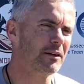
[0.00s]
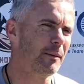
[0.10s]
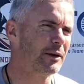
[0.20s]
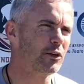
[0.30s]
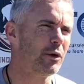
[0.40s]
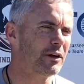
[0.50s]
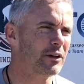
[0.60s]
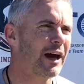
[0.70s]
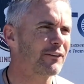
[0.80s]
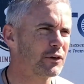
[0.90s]
Yeah, I mean,
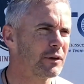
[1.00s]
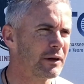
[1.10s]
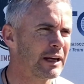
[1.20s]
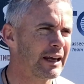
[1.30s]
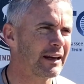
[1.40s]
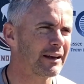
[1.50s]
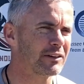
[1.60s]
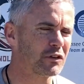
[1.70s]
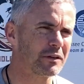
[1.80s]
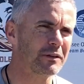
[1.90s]
you have to, and
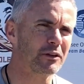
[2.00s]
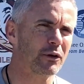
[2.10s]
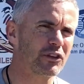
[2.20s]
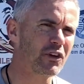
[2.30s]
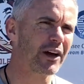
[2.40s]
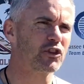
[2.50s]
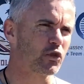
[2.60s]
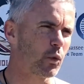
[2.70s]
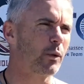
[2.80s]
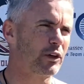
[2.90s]
it's, you know, it's not
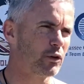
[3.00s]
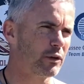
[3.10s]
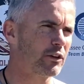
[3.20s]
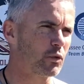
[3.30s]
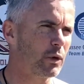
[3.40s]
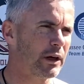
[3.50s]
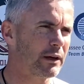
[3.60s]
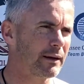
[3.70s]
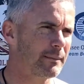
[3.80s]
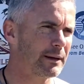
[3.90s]
just what we do this week.
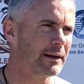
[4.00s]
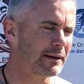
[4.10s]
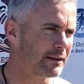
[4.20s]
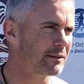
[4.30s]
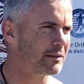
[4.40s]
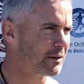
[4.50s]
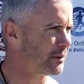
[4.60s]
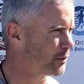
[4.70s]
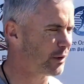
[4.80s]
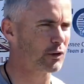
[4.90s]
I mean, you
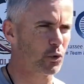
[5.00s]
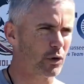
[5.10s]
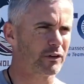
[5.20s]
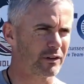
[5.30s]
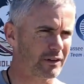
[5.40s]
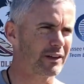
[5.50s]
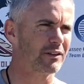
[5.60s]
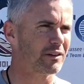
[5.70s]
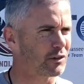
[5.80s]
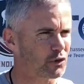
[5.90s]
know, throughout the course of the
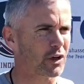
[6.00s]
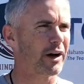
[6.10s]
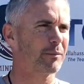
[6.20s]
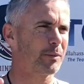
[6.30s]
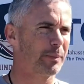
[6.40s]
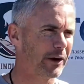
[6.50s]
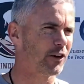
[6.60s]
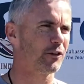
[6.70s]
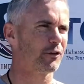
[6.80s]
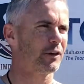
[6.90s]
season, you try to
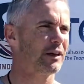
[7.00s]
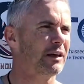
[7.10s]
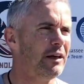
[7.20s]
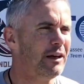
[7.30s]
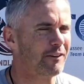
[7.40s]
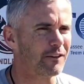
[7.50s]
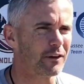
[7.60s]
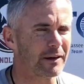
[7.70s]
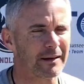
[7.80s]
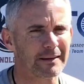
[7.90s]
prepare for the. For
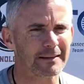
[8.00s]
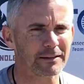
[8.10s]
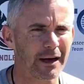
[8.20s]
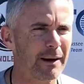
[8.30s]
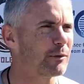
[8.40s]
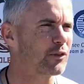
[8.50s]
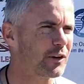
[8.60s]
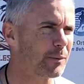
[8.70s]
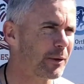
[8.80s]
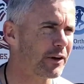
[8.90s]
the
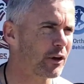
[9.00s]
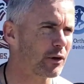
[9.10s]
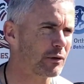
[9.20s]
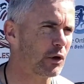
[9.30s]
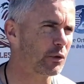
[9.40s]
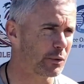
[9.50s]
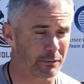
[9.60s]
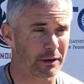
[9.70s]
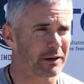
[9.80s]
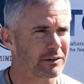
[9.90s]
atmosphere playing on the road.
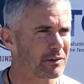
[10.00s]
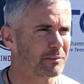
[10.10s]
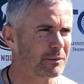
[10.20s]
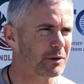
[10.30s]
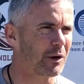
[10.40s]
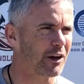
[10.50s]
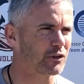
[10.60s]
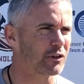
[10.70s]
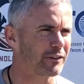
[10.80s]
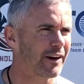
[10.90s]
We've been in some, you know,
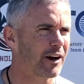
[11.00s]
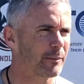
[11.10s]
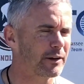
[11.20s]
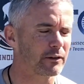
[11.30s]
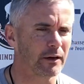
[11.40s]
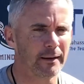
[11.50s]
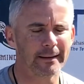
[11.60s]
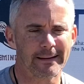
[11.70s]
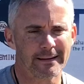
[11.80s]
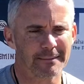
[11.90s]
hostile environments,
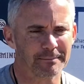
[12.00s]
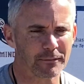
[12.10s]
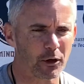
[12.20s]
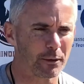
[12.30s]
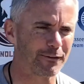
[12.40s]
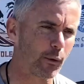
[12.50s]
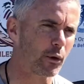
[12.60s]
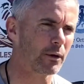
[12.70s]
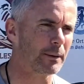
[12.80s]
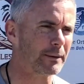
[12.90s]
you know,
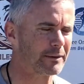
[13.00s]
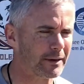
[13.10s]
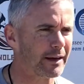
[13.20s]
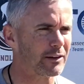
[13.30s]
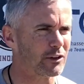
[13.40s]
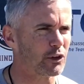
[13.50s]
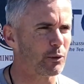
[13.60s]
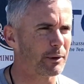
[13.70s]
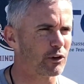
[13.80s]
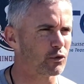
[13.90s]
before, and you know,
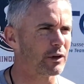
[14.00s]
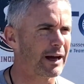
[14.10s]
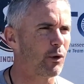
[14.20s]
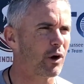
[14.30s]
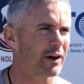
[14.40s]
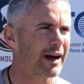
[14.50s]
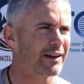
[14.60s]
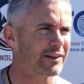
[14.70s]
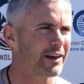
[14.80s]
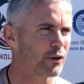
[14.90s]
but it's really how our
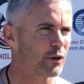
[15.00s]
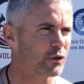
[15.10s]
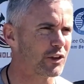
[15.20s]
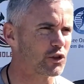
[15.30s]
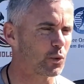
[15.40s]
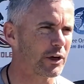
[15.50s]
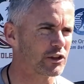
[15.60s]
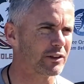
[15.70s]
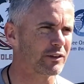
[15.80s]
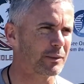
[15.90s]
guys handle those
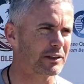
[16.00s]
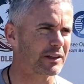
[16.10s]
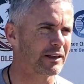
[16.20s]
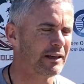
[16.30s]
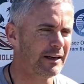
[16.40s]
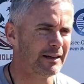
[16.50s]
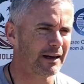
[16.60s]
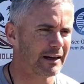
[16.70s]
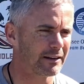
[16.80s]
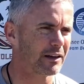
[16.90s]
situations. But
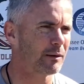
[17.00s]
the